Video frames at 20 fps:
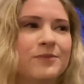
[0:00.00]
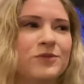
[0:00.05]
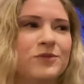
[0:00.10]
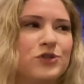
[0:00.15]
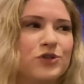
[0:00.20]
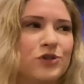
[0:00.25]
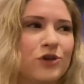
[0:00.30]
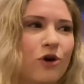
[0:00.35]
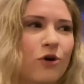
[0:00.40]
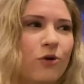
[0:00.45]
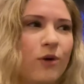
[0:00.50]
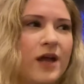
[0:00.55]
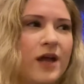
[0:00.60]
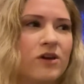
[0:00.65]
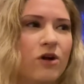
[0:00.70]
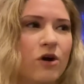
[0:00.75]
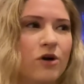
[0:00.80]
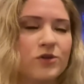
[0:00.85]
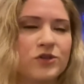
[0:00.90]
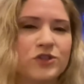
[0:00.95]
So,
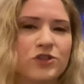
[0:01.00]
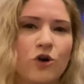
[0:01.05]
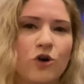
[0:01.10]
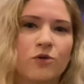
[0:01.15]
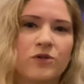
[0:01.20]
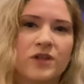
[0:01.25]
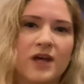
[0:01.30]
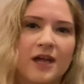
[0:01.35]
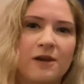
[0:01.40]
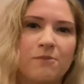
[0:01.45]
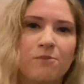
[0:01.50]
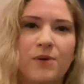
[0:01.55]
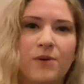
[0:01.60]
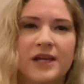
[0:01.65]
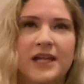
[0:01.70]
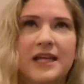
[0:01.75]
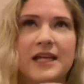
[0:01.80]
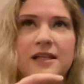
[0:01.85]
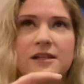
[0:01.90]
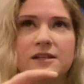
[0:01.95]
and also then,
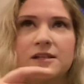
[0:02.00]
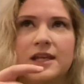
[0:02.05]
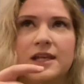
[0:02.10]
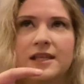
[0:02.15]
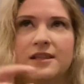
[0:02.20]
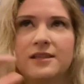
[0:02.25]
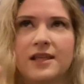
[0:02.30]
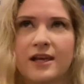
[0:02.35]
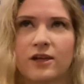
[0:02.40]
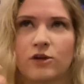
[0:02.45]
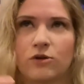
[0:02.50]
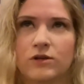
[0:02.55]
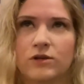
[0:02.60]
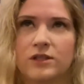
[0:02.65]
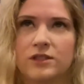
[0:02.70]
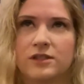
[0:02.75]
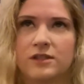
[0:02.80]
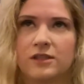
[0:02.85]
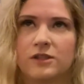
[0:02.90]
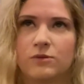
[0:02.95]
but in that
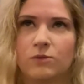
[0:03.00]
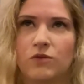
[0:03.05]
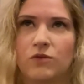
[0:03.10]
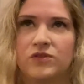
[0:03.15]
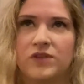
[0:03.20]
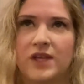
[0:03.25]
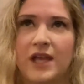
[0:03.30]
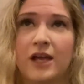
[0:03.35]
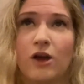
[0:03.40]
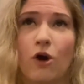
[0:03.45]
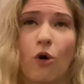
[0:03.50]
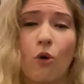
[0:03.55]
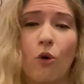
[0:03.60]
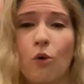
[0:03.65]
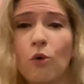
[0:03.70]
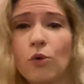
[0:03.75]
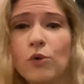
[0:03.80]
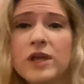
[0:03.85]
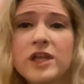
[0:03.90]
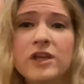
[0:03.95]
criticism of saying,
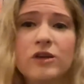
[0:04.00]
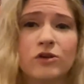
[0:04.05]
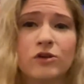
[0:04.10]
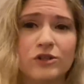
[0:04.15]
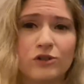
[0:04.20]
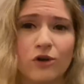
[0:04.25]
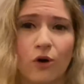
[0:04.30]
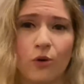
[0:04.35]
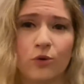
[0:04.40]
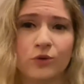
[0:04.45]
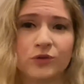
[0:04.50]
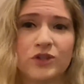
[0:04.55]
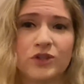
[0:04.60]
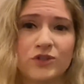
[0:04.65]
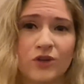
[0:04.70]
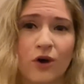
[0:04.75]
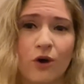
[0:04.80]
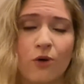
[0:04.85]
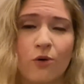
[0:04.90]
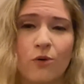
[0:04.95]
oh, he couldn't hold
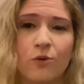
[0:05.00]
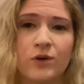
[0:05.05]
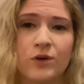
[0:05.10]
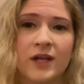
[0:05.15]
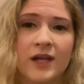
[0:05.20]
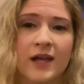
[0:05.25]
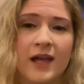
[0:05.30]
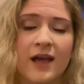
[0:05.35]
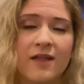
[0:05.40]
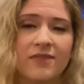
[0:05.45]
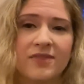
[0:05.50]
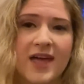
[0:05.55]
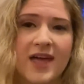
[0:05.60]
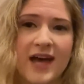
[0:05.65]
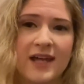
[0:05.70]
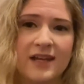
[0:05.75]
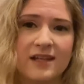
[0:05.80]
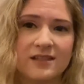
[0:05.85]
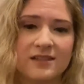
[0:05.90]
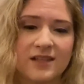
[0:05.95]
his own,
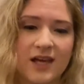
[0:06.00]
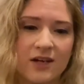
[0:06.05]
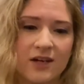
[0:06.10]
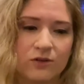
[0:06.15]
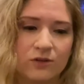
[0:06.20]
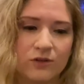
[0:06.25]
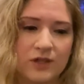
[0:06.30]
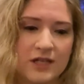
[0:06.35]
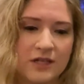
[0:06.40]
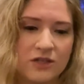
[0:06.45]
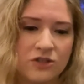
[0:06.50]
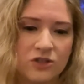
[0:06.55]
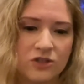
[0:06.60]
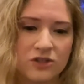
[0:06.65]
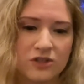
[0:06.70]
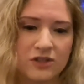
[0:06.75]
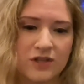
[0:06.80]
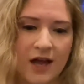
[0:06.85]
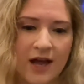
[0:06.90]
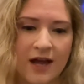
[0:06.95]
that is not only
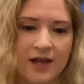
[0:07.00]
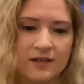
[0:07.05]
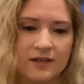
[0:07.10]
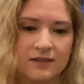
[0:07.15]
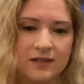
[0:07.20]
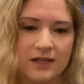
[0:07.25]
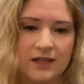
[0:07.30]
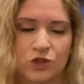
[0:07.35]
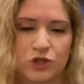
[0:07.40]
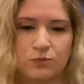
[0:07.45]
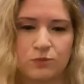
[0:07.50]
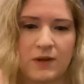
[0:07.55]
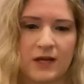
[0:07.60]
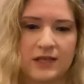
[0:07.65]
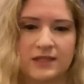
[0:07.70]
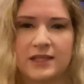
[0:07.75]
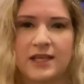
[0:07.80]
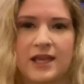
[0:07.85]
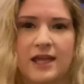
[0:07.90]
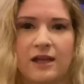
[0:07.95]
just not
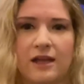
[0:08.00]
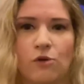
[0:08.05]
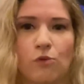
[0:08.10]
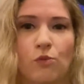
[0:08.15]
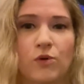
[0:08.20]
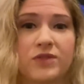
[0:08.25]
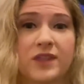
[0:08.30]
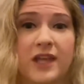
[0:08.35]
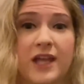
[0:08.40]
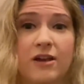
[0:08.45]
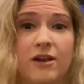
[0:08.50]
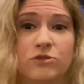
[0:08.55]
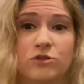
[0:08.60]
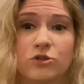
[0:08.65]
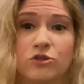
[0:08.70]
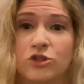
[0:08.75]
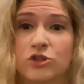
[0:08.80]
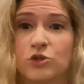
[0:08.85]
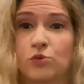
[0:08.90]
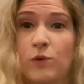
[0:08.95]
respecting what the character
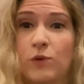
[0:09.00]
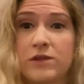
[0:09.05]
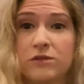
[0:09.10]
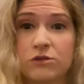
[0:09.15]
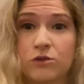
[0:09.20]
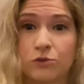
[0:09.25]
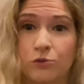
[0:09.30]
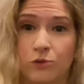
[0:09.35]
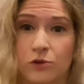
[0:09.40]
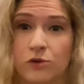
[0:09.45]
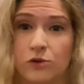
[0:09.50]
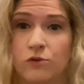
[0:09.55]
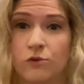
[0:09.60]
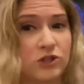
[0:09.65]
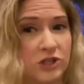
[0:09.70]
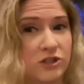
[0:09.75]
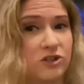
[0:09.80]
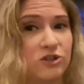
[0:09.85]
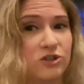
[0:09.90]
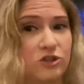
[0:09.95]
just went through,
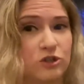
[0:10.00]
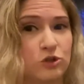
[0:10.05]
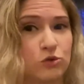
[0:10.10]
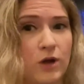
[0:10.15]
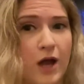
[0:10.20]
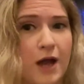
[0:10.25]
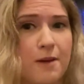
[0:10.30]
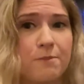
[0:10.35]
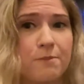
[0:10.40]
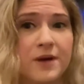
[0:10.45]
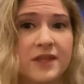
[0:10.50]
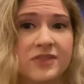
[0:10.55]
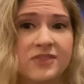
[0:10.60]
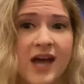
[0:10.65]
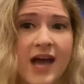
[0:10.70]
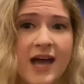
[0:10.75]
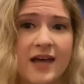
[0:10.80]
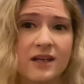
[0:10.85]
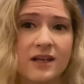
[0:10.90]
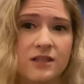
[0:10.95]
which I just described, but
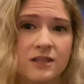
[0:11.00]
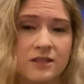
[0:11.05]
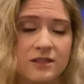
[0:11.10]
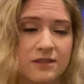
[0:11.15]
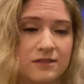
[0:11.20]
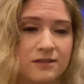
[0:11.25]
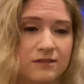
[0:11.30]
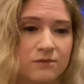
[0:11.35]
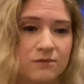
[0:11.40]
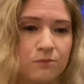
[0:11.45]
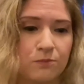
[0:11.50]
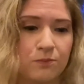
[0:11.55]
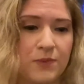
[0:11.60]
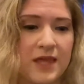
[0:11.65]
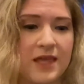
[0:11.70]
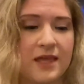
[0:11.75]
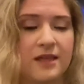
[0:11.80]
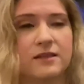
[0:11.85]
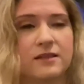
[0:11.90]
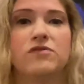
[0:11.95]
that is
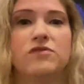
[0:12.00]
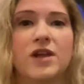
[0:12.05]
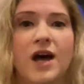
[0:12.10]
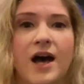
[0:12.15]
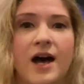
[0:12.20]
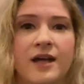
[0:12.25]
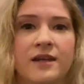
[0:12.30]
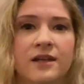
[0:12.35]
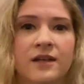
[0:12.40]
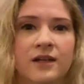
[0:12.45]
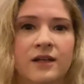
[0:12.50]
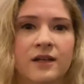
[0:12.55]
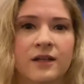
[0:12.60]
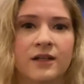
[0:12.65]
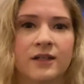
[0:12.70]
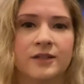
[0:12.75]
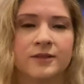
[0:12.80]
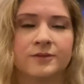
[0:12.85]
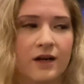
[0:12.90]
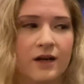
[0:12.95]
being not
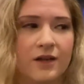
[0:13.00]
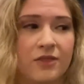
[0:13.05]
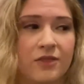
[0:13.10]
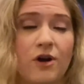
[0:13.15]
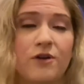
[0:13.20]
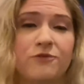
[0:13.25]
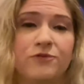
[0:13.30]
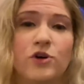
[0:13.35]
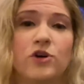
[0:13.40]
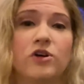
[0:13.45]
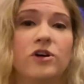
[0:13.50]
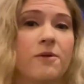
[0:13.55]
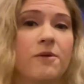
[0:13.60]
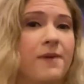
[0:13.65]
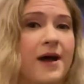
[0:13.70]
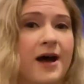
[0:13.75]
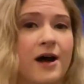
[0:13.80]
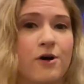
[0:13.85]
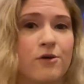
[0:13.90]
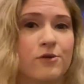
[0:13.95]
thoughtful
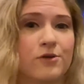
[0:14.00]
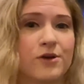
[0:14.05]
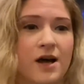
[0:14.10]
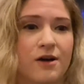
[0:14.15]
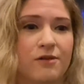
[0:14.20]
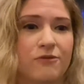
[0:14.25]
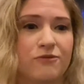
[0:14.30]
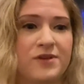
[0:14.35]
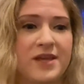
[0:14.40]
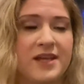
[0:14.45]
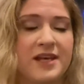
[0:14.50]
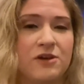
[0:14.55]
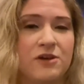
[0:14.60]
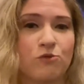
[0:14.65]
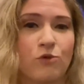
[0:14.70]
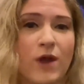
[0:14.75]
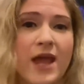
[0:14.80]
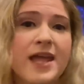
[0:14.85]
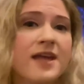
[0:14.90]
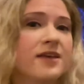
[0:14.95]
about Finn and
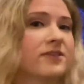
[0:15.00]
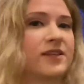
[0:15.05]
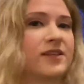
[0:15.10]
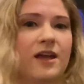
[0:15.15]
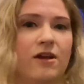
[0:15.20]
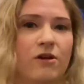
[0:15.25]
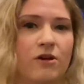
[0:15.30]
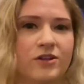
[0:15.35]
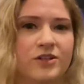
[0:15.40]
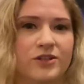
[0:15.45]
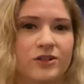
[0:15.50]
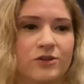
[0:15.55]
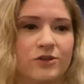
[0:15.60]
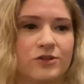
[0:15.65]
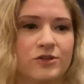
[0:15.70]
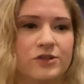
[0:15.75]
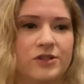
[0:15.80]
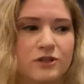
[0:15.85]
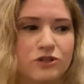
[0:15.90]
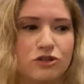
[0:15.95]
Rey as
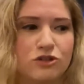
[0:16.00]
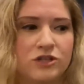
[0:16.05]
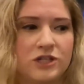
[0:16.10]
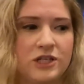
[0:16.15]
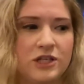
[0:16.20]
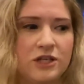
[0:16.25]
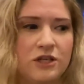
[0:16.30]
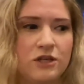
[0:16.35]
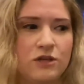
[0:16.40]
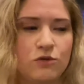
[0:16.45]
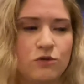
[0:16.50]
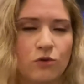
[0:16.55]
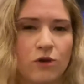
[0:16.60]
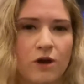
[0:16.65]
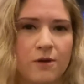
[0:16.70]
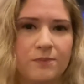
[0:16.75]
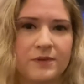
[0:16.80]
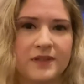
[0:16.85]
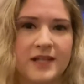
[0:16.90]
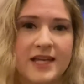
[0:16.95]
characters. She grew
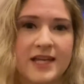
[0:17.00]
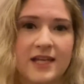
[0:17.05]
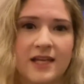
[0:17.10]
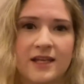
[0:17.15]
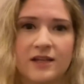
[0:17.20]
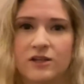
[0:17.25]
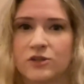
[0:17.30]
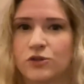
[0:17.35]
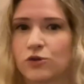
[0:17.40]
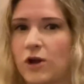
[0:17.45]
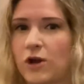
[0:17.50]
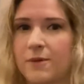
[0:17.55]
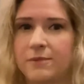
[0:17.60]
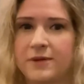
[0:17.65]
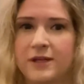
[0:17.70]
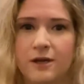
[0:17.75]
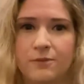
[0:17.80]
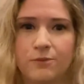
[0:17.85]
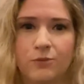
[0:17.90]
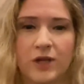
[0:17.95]
up like in a
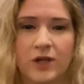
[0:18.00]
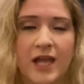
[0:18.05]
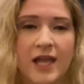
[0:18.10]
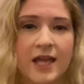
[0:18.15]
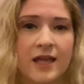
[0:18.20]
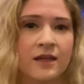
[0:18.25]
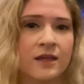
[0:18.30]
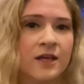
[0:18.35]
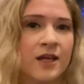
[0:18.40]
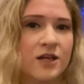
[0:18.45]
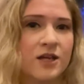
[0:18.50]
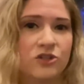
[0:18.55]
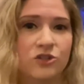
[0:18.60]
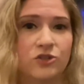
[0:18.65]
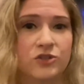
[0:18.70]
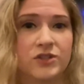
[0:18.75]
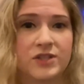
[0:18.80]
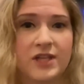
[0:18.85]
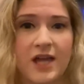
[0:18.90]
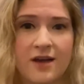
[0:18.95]
scrappy upbringing.
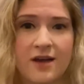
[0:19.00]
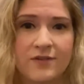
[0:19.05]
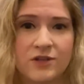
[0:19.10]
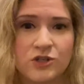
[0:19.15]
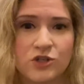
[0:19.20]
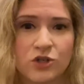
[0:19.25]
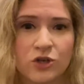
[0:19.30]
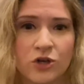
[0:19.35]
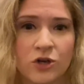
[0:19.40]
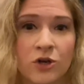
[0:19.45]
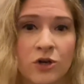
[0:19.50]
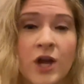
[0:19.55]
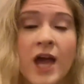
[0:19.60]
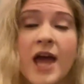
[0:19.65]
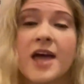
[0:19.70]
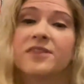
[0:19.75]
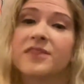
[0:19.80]
She's a scavenger.